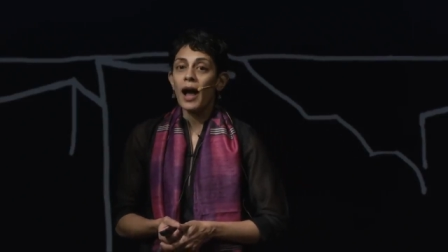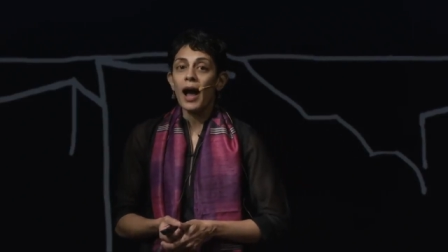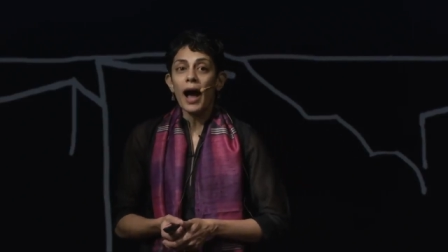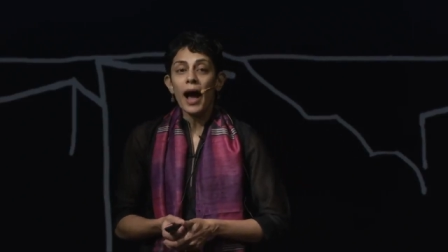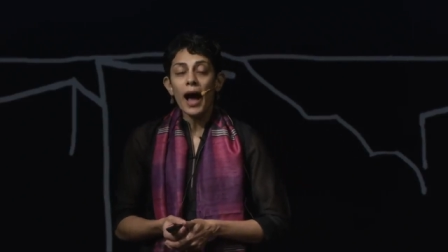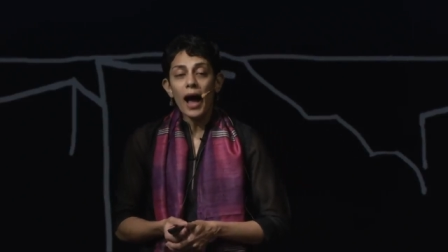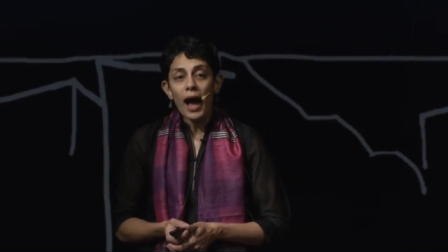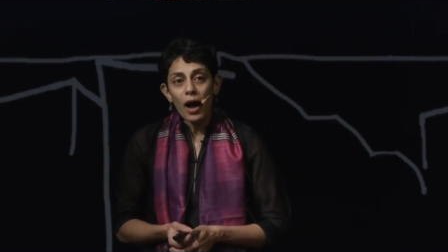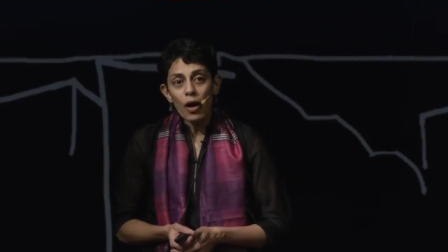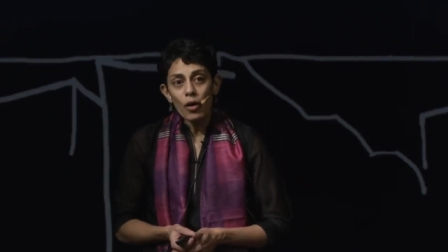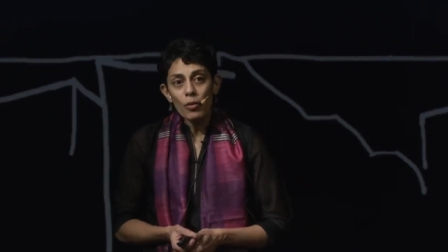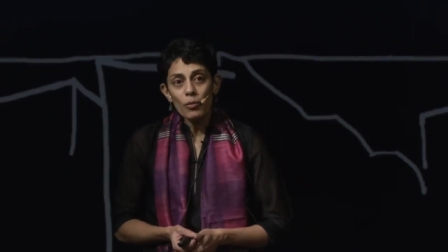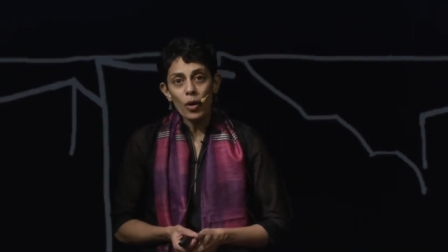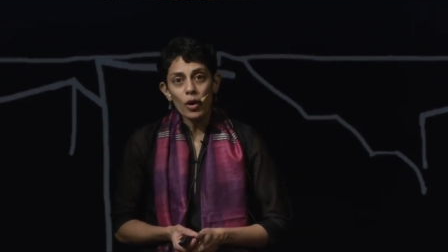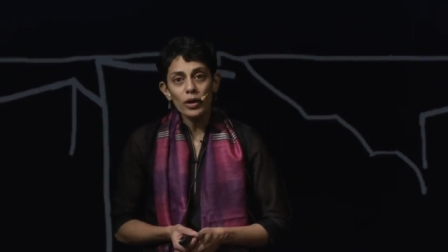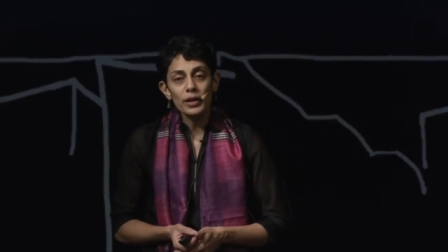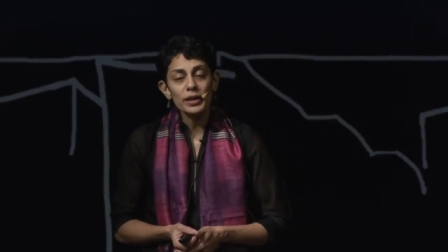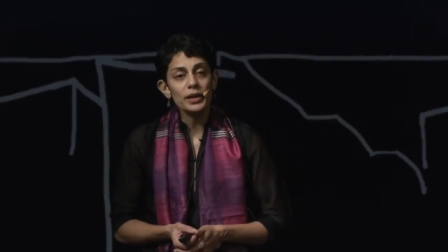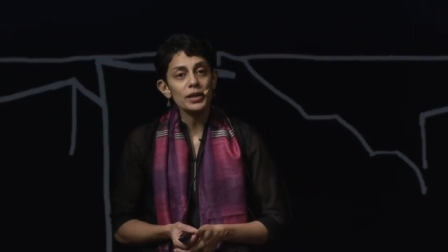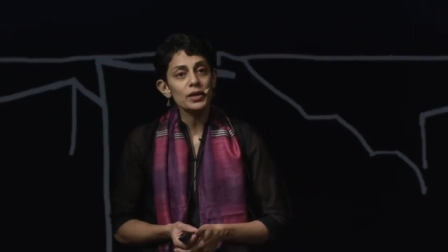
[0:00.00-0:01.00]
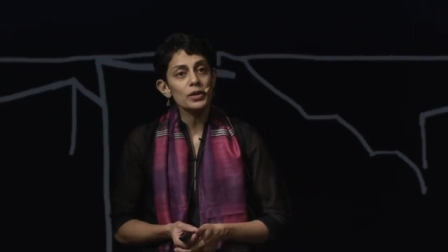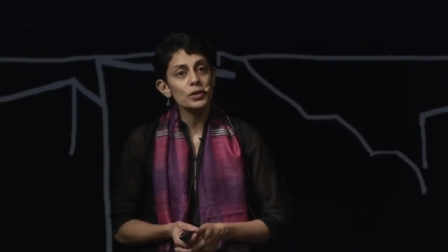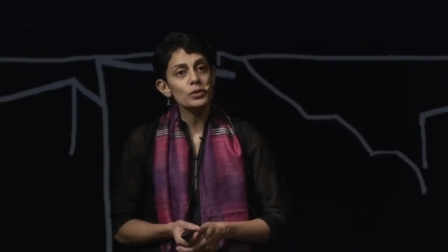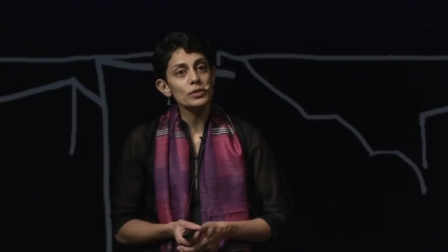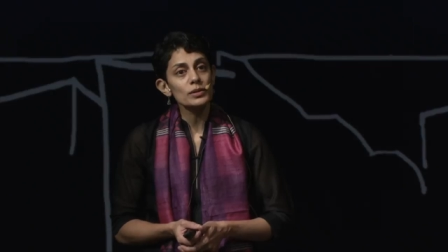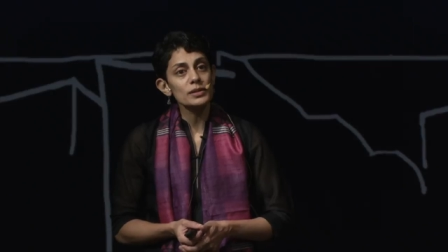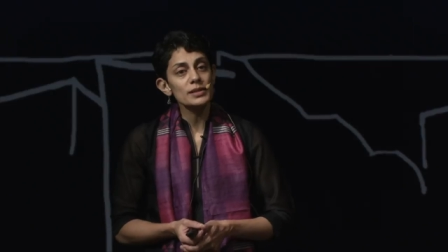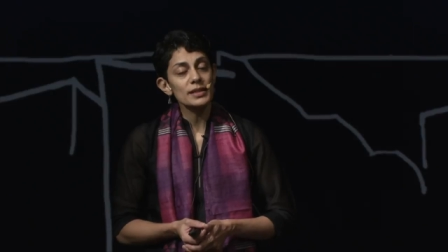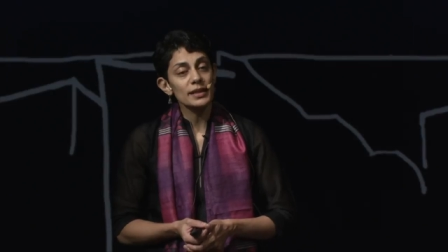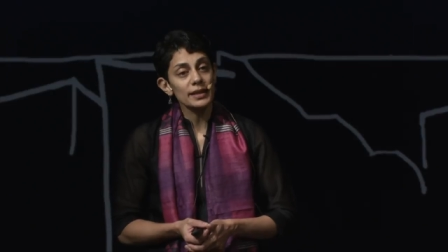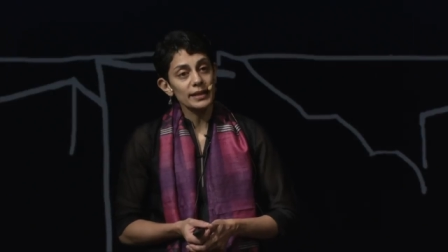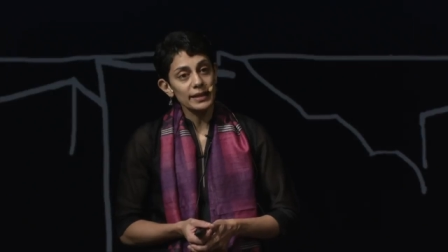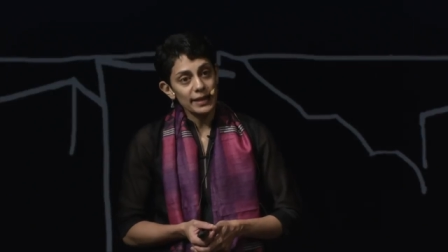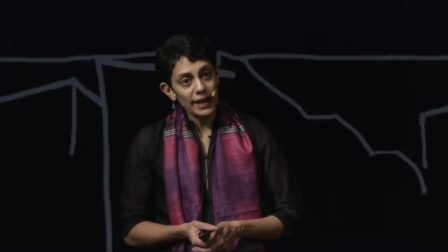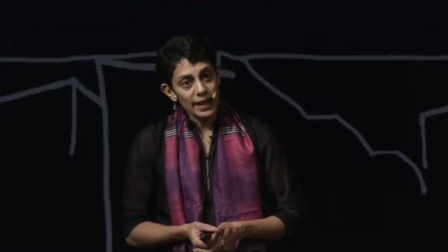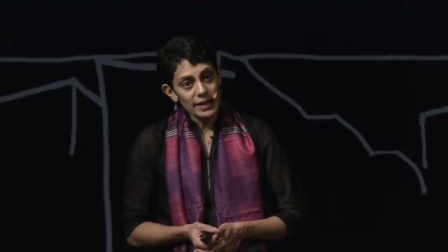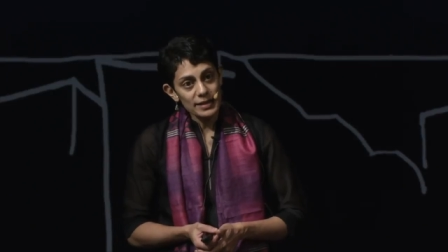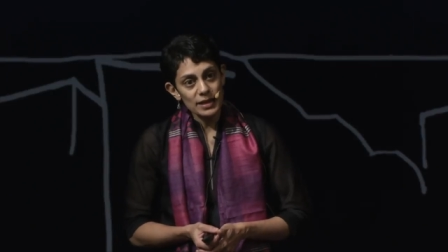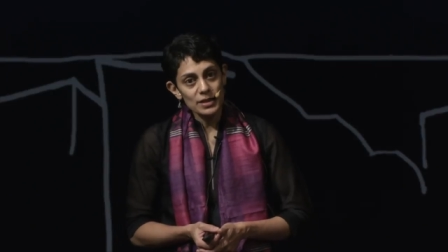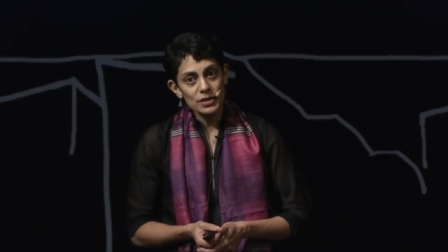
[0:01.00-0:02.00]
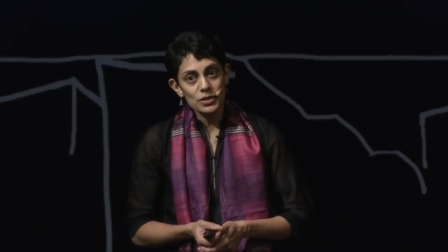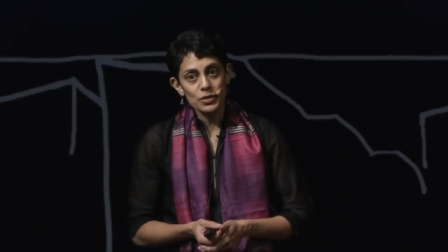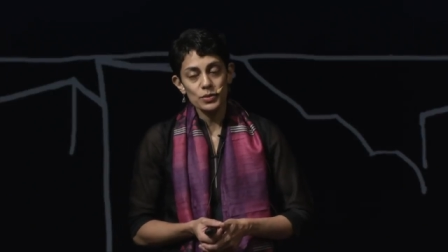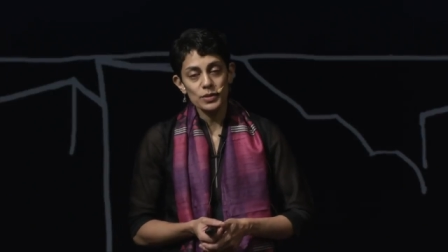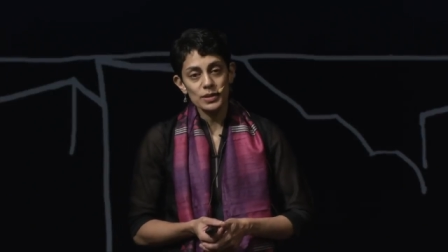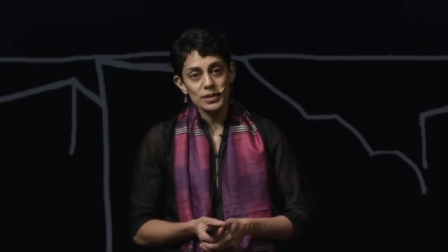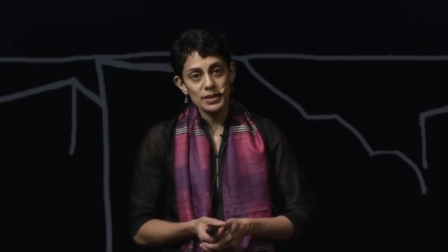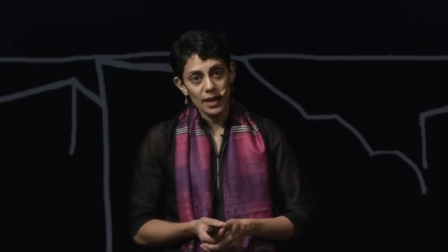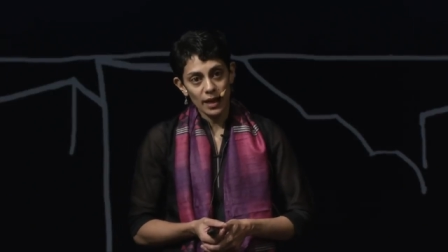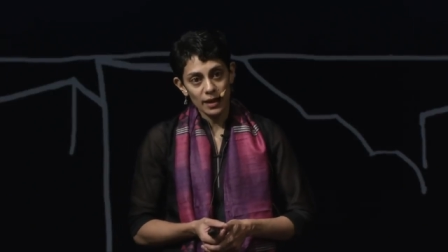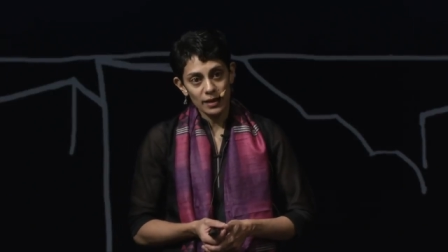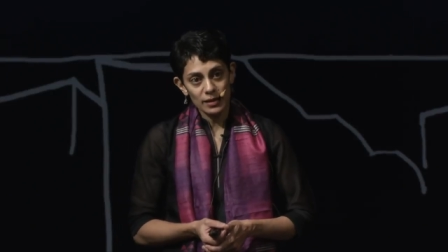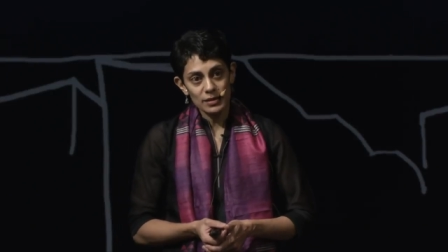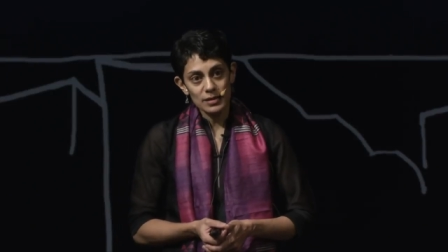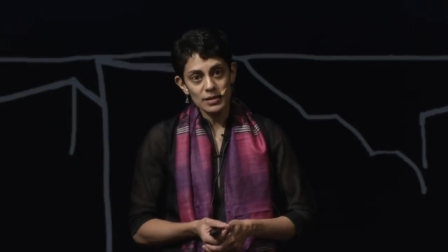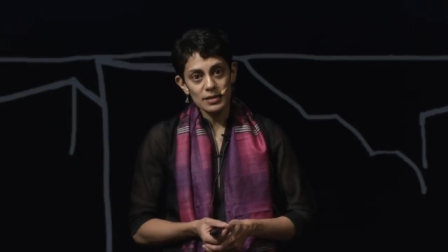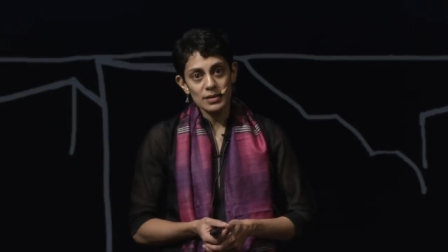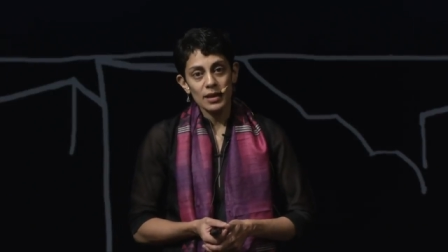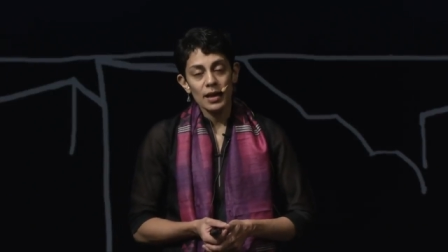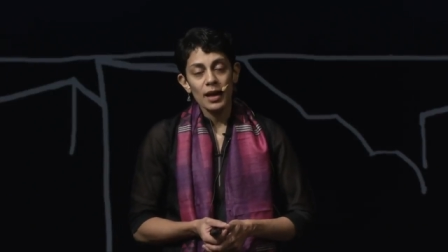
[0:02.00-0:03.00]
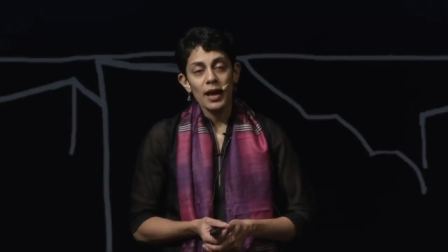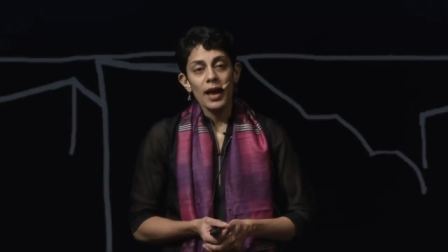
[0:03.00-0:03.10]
how molecules get into cells